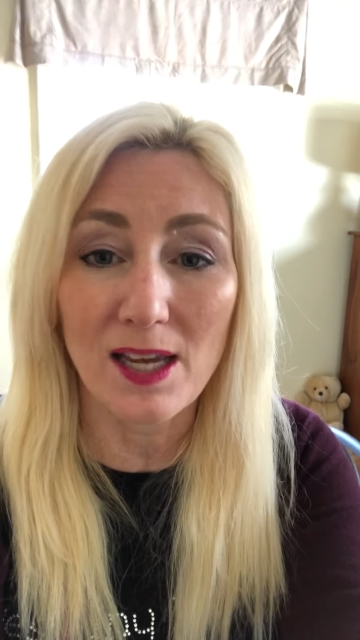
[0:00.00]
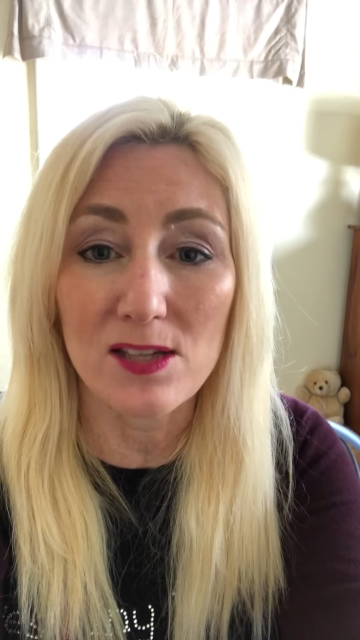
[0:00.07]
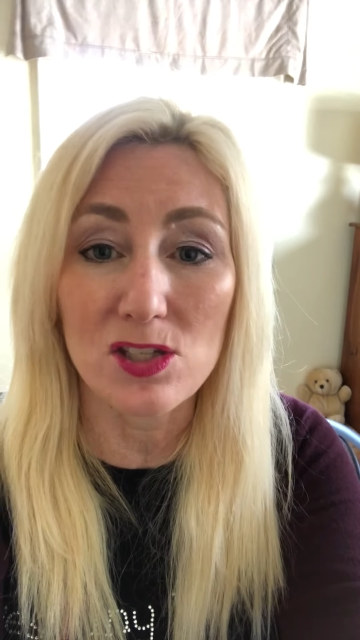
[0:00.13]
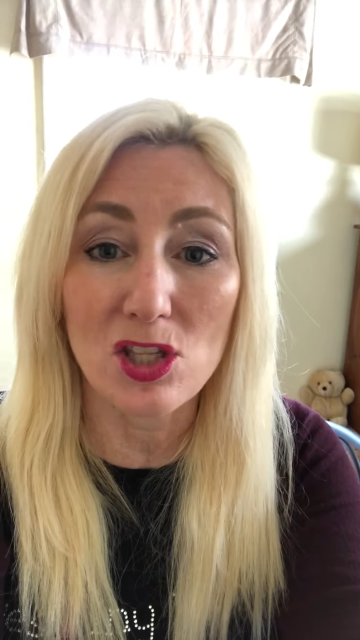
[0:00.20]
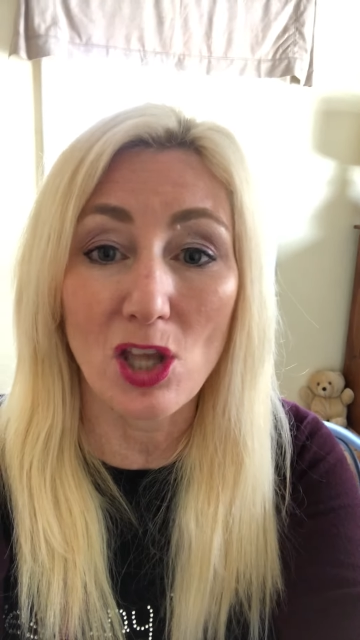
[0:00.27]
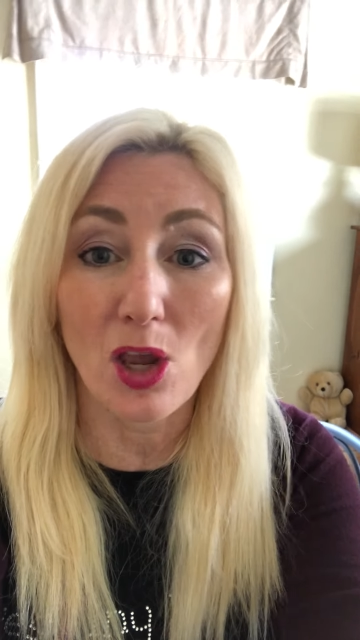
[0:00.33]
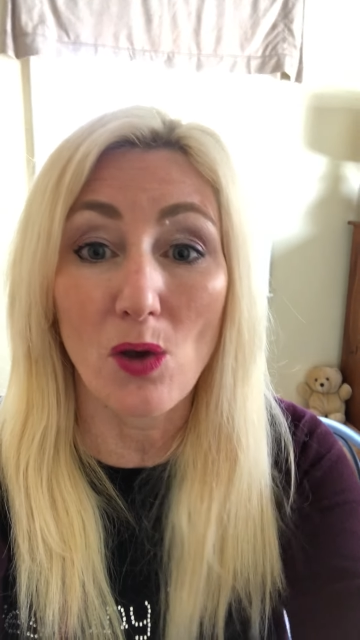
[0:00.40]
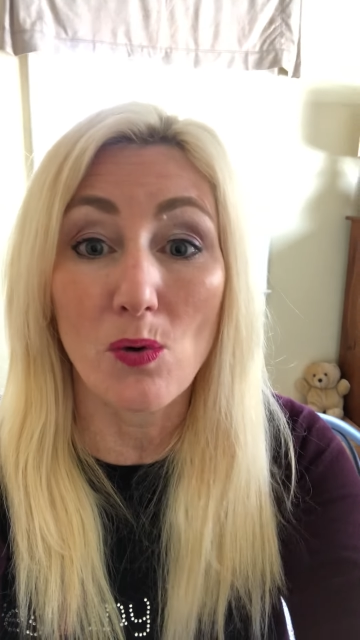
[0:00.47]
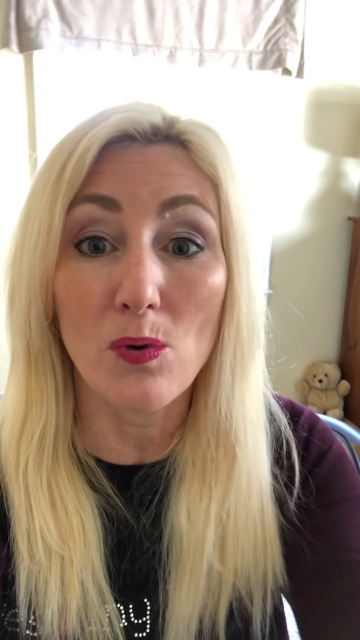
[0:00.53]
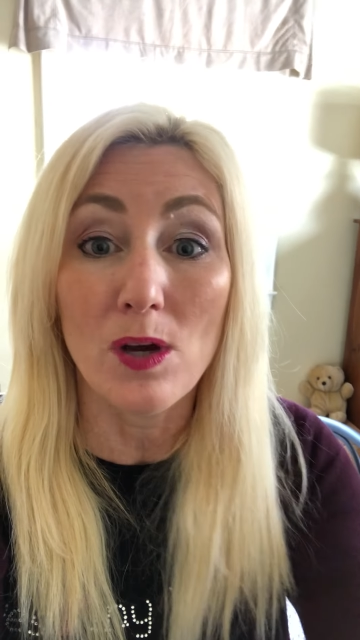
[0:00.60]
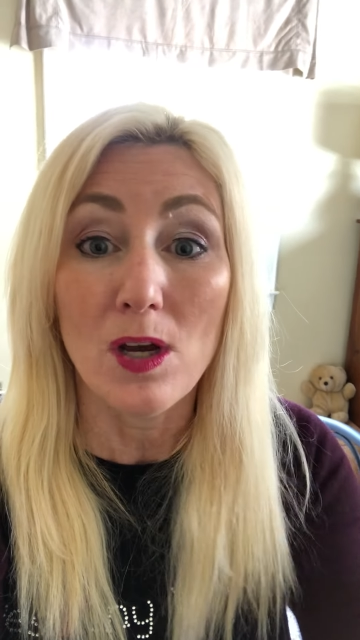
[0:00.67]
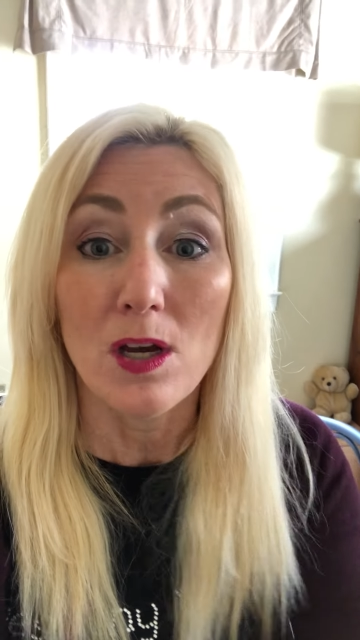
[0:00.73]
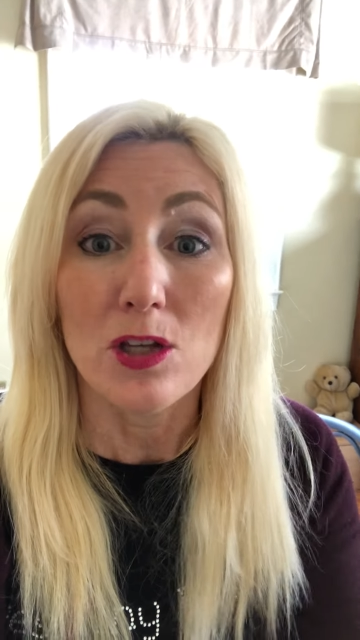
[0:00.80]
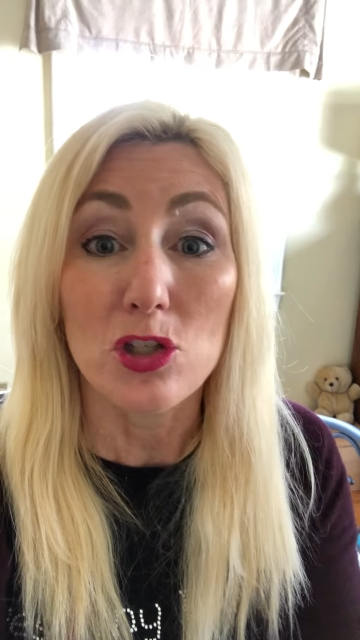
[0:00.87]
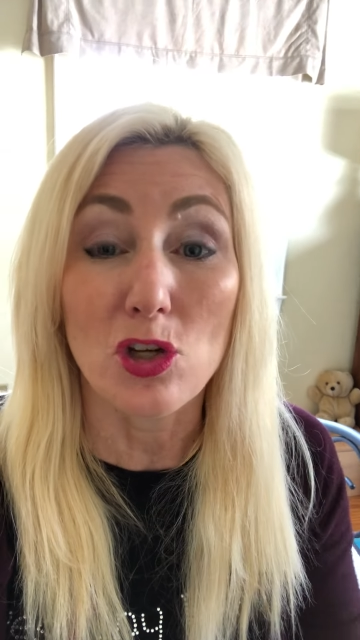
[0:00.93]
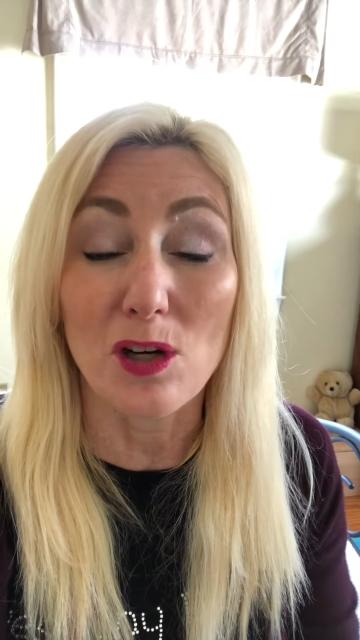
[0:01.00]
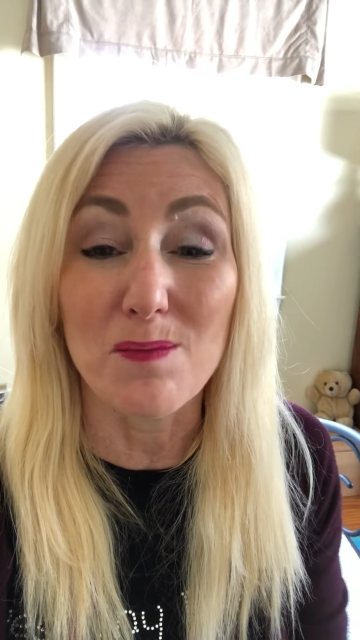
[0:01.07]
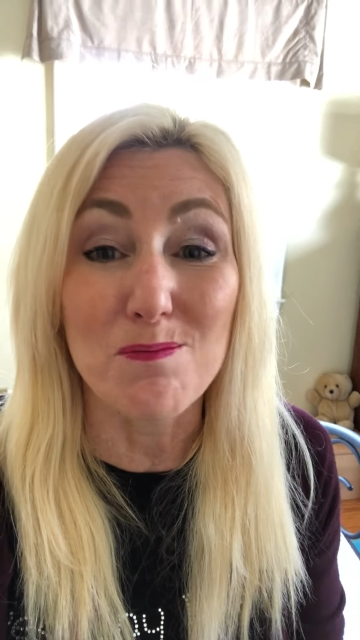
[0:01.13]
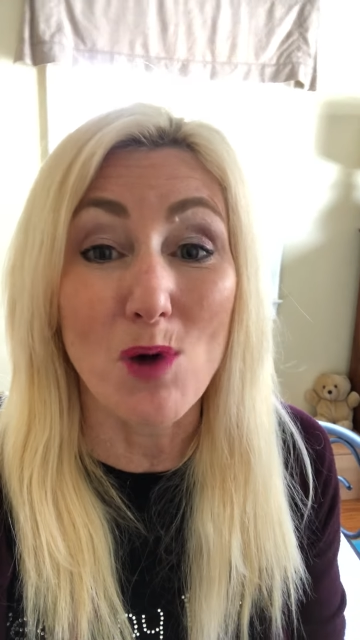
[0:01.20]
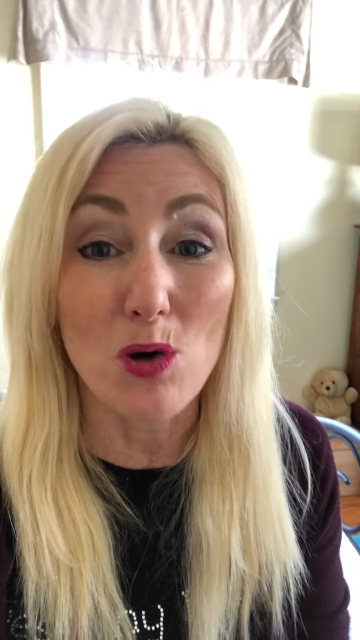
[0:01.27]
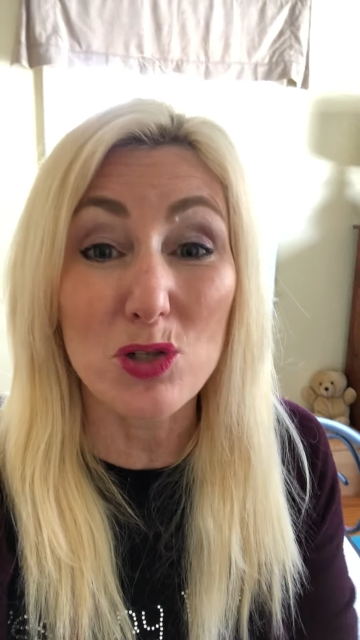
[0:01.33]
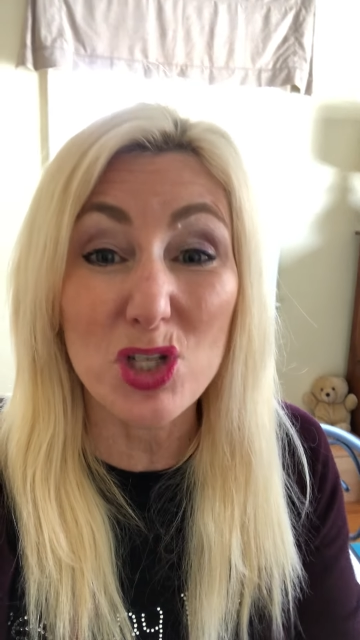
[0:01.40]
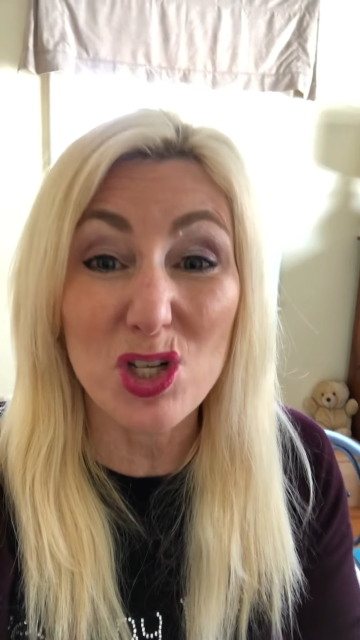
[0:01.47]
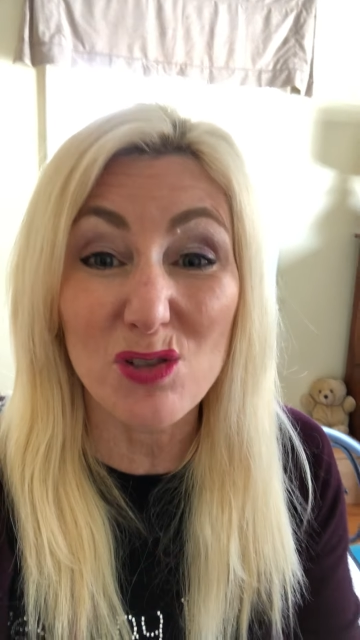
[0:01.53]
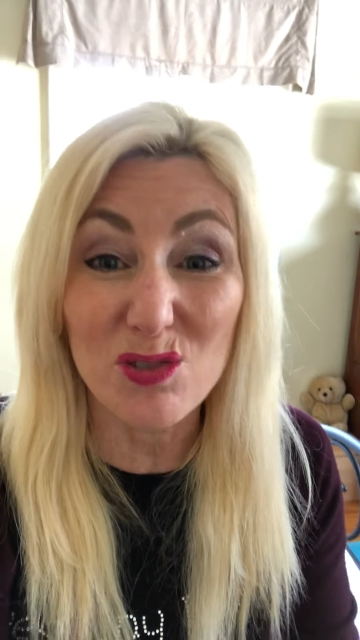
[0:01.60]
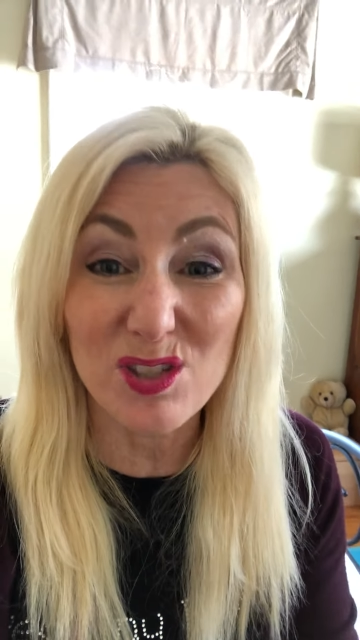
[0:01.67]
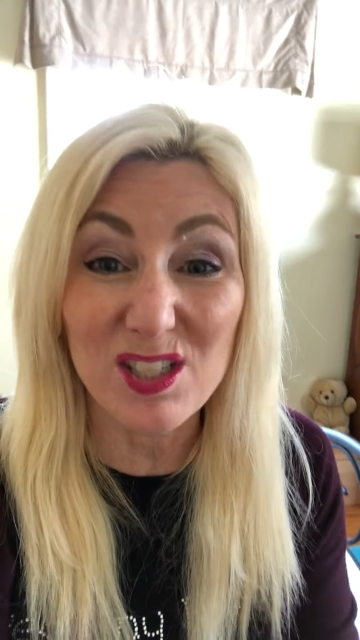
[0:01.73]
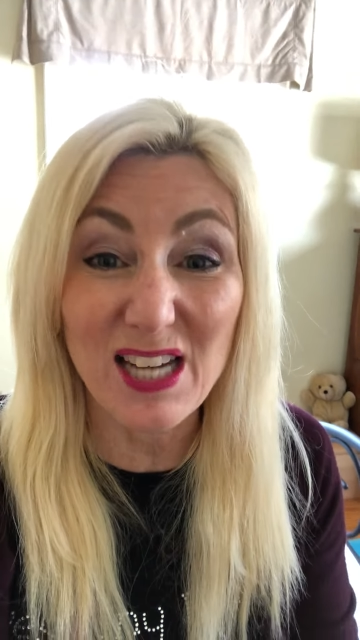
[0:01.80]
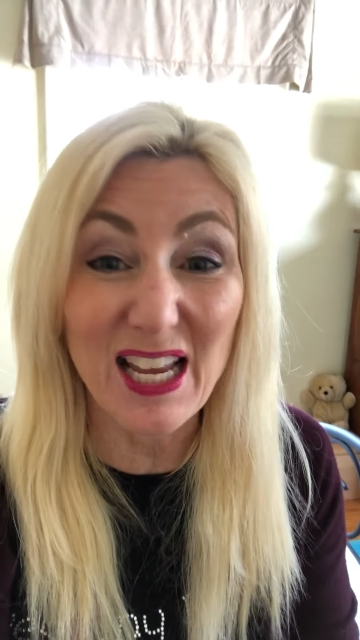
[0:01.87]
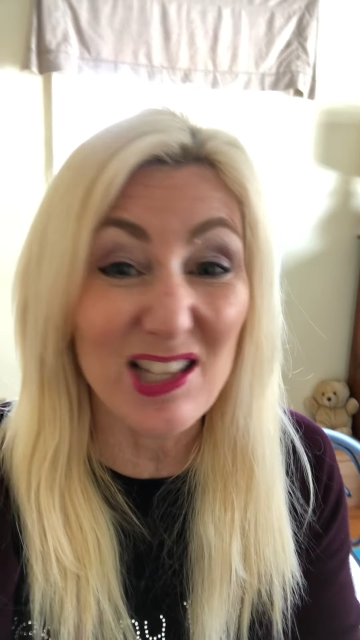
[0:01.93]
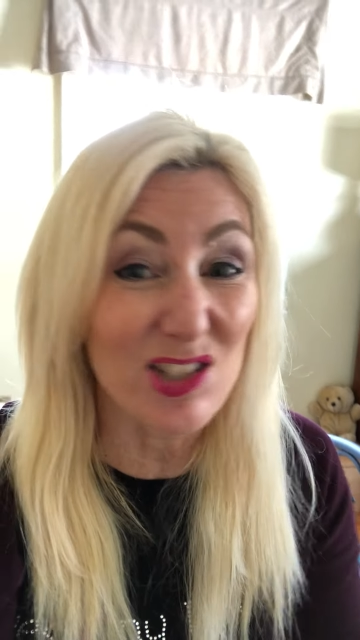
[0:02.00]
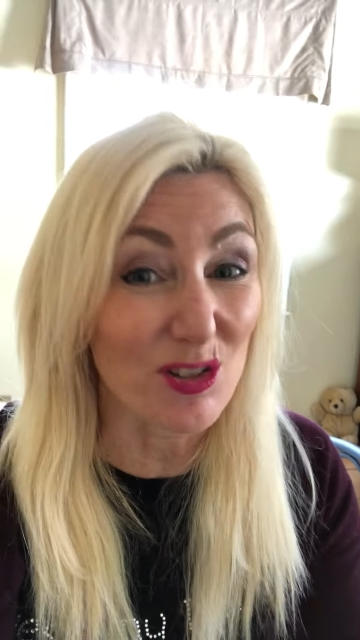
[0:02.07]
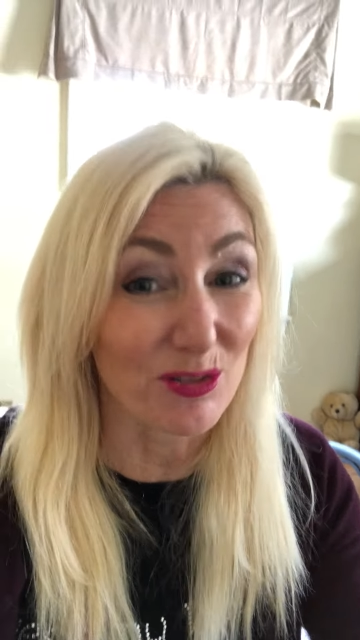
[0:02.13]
as though your emotional states